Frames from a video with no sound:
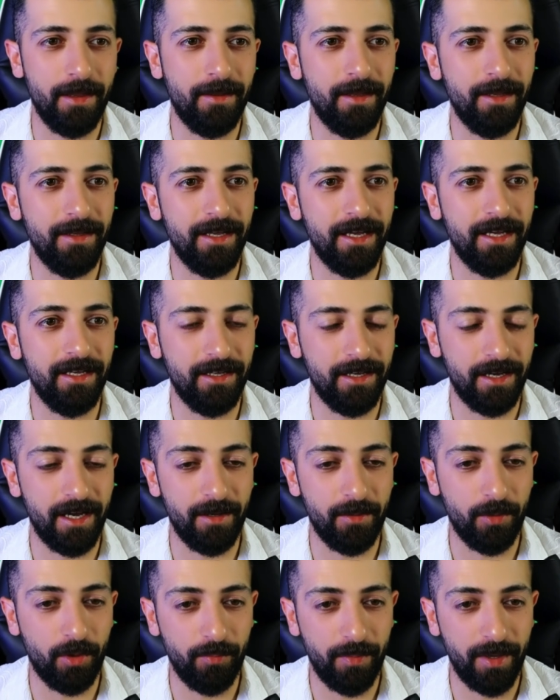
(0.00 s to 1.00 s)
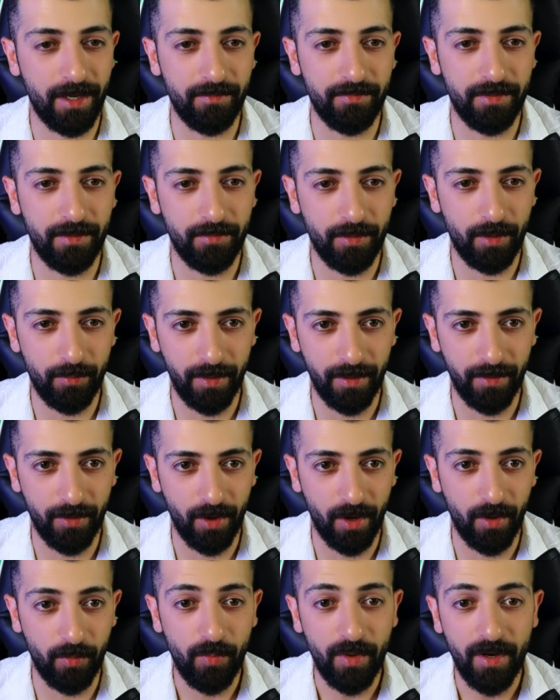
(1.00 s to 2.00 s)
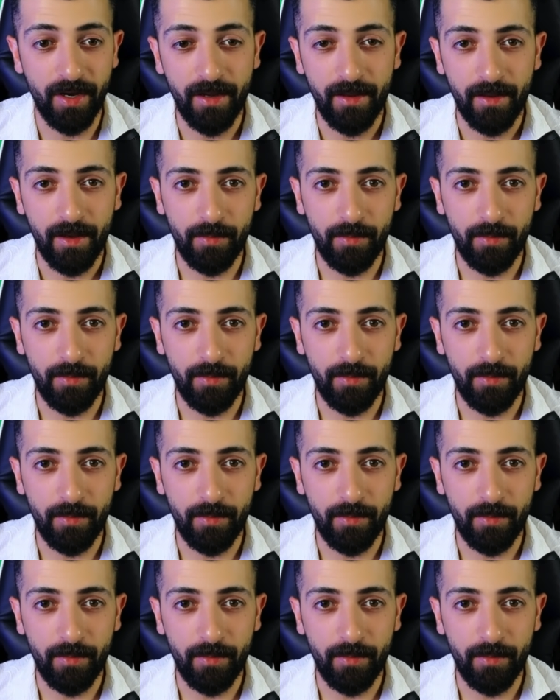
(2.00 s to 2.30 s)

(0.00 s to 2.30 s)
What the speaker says: It's easy and you'll benefit from it, God willing.